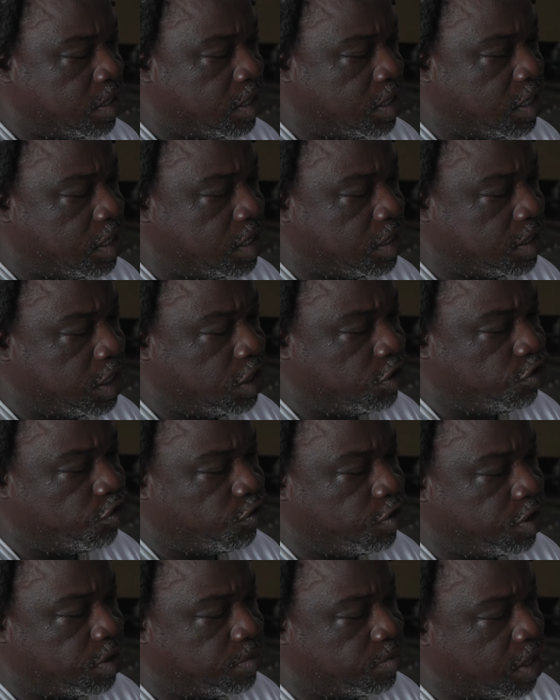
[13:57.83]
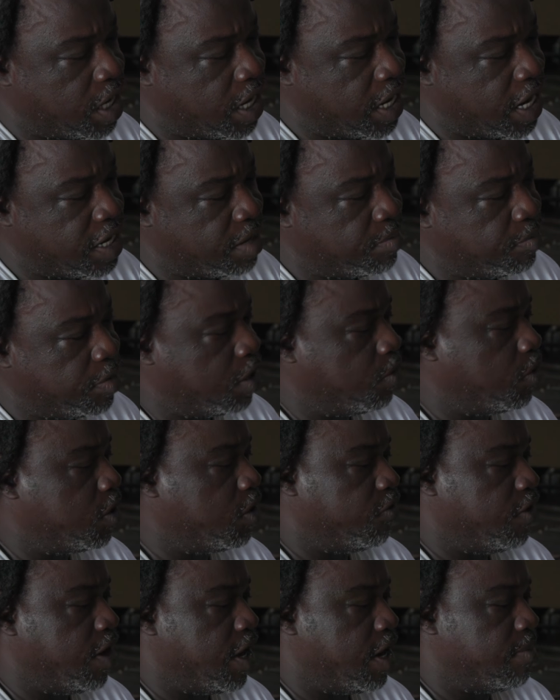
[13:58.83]
it'll see through it. But I like to build with the
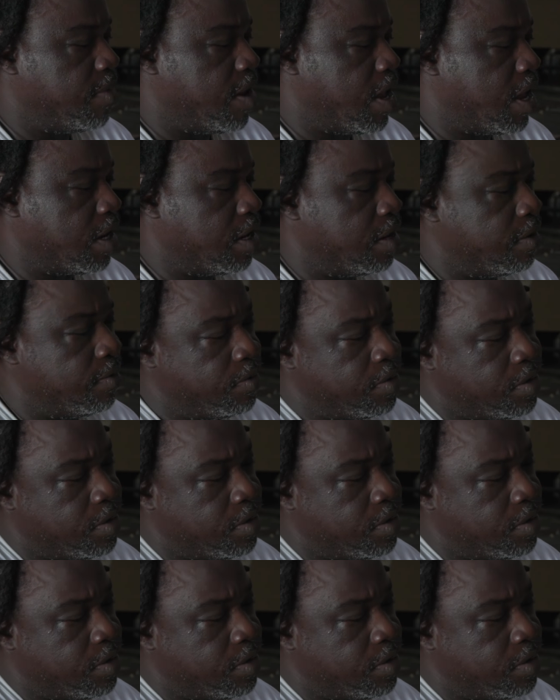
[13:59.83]
red marker.